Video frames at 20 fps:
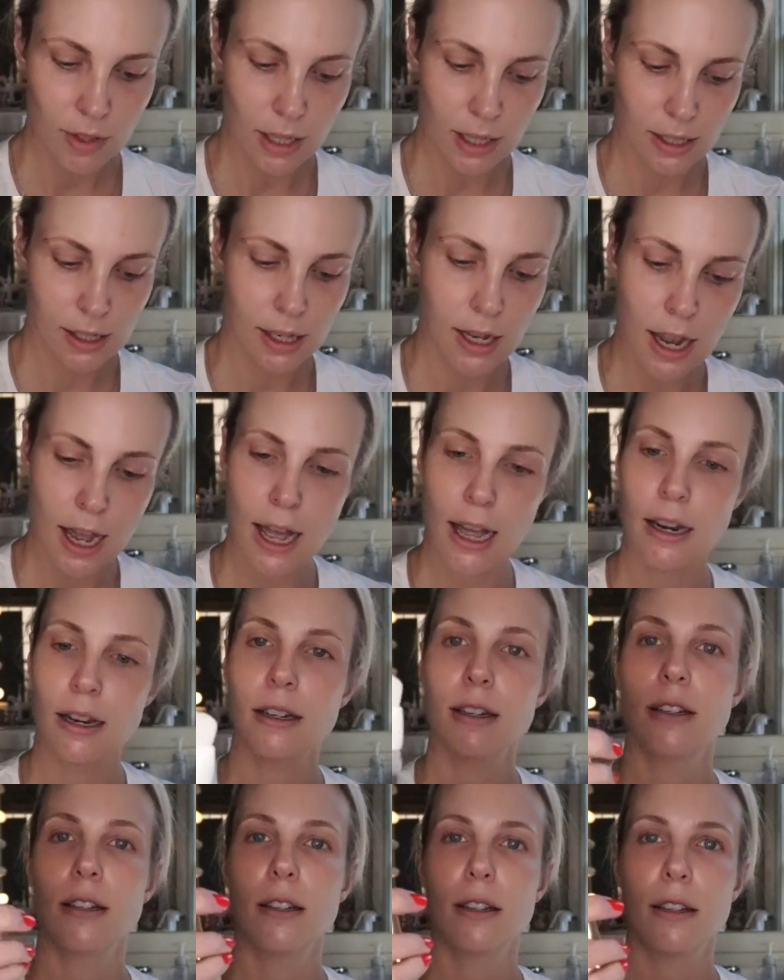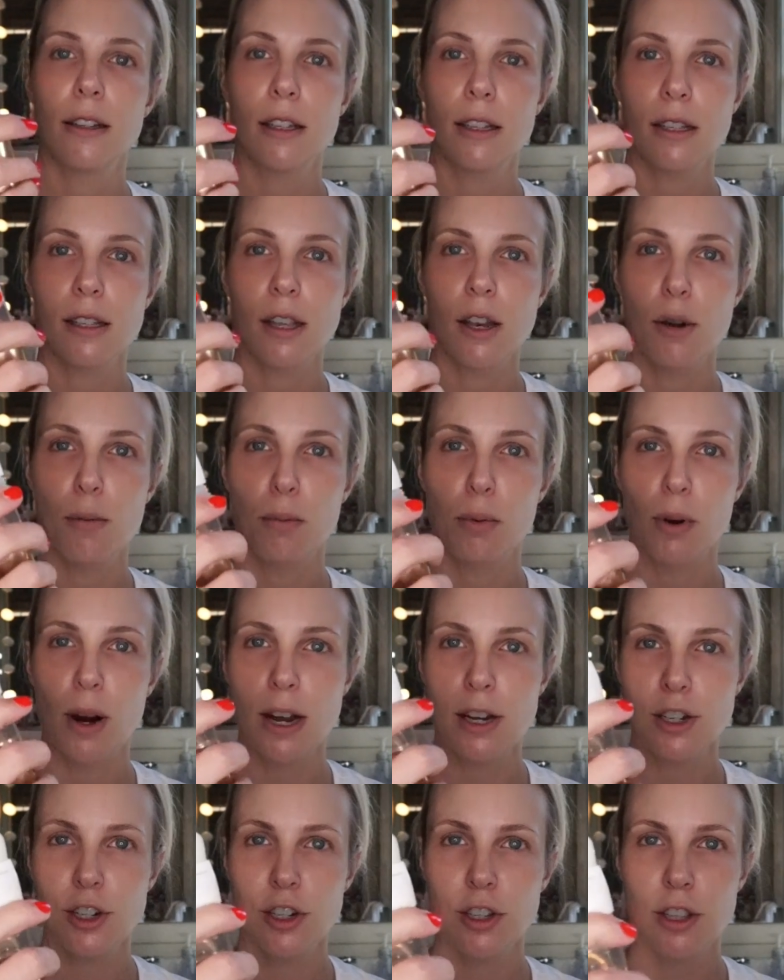It's got this little
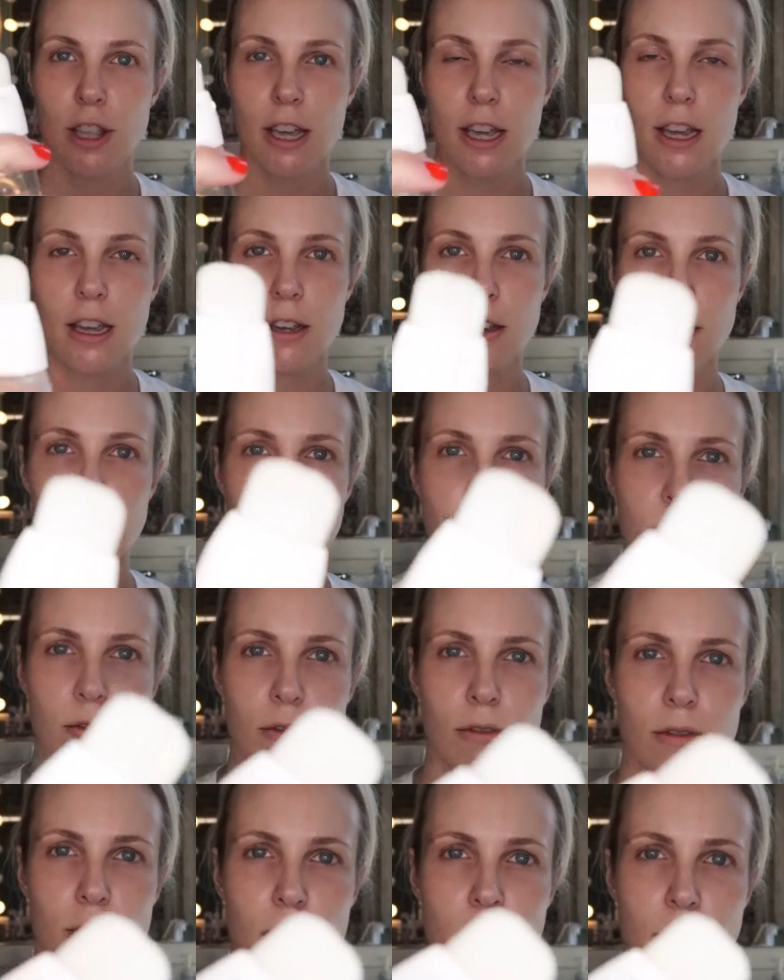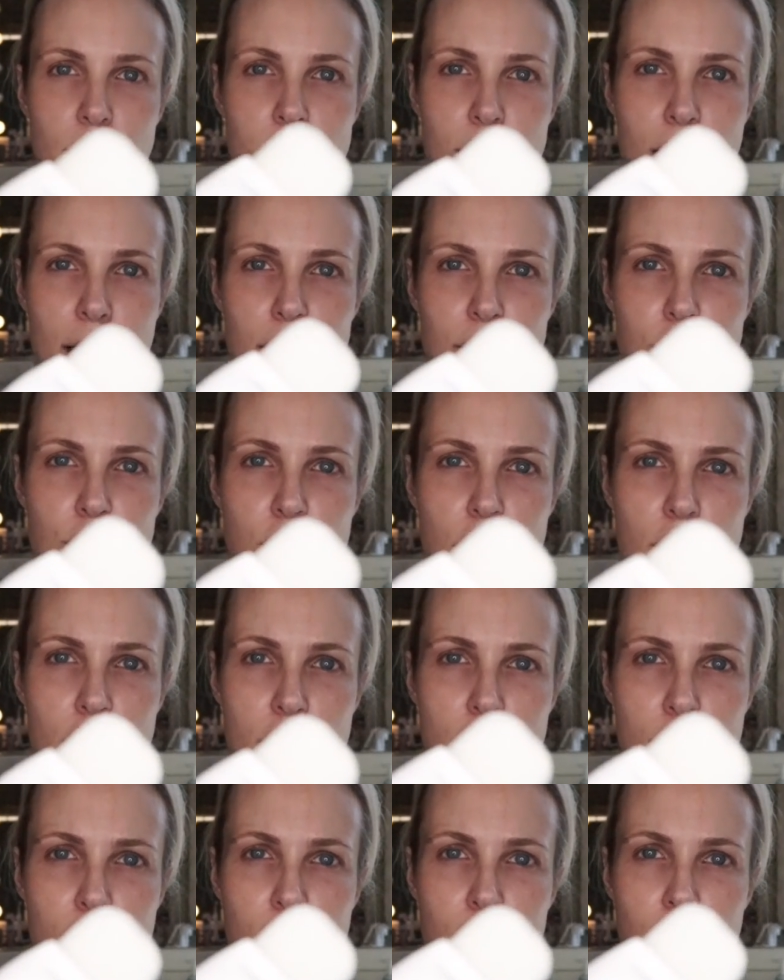brush thing attached on
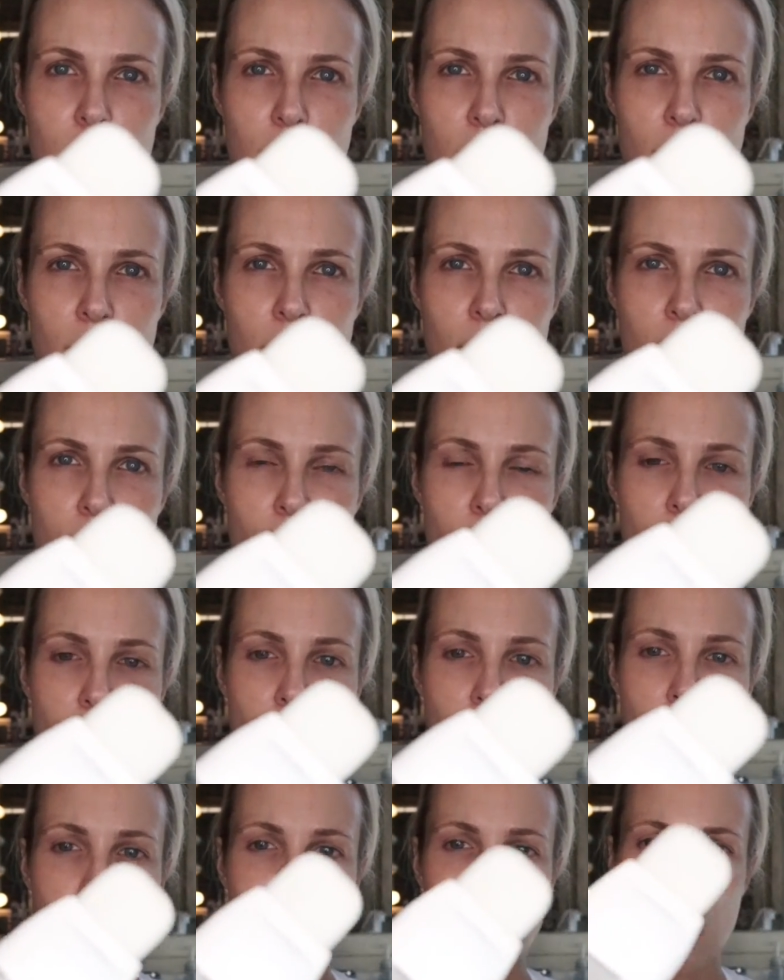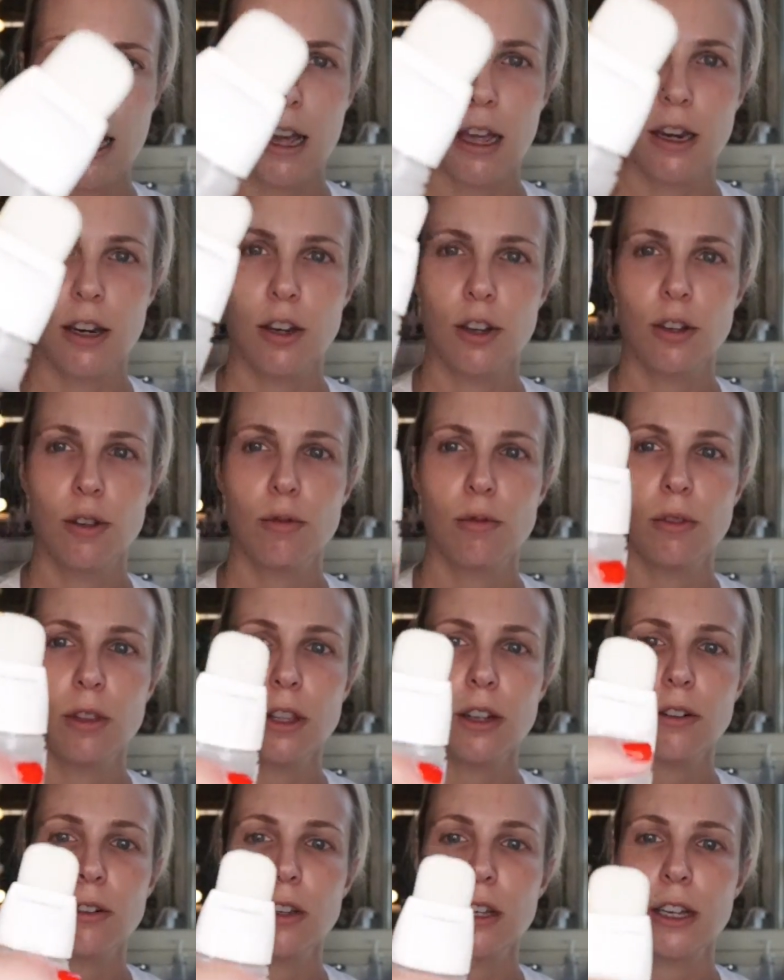it, and you
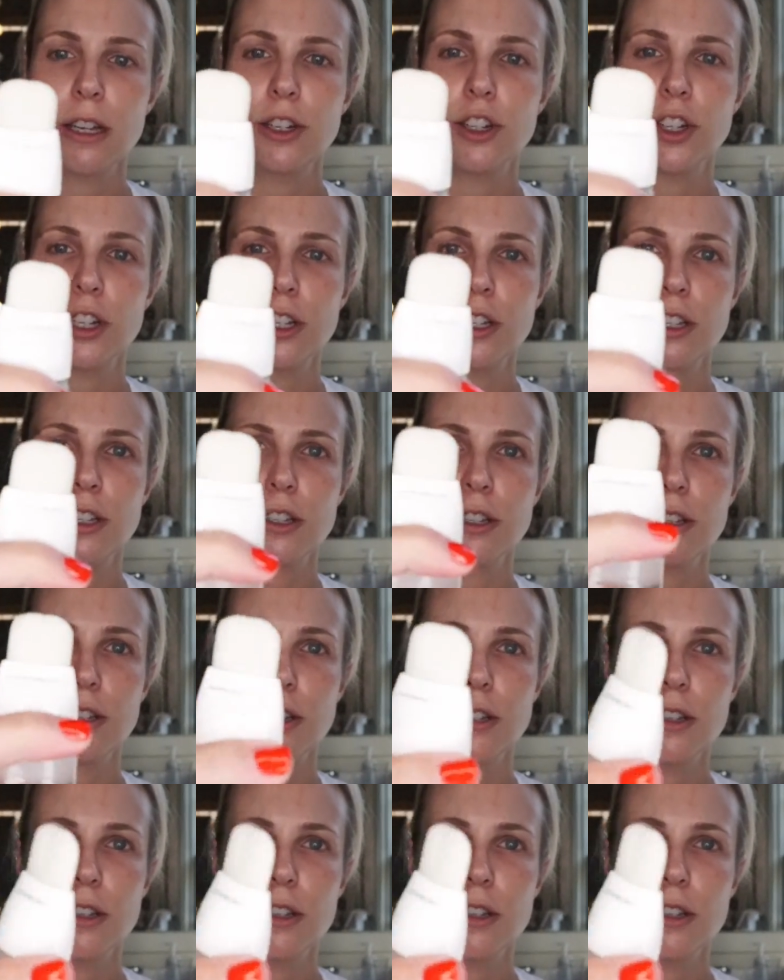literally just